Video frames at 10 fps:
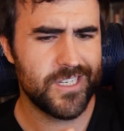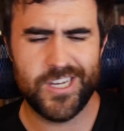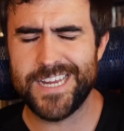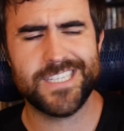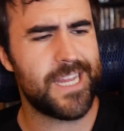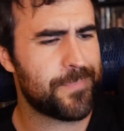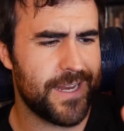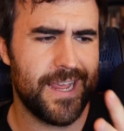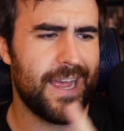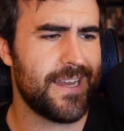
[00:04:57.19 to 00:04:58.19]

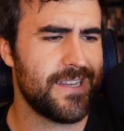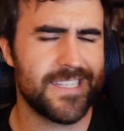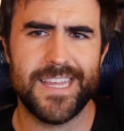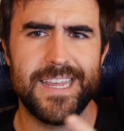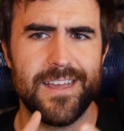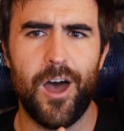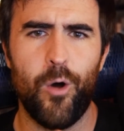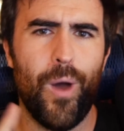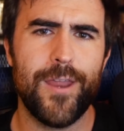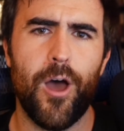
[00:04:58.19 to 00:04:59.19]
Jacksepticeye, it's like, uh,
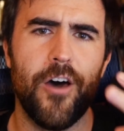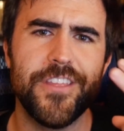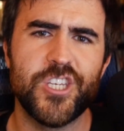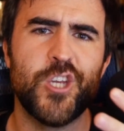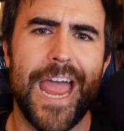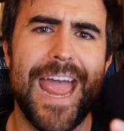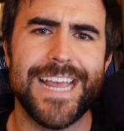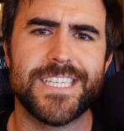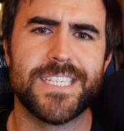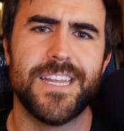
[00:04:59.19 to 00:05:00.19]
why do all the
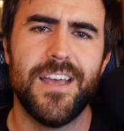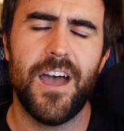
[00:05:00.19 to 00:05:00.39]
Jacks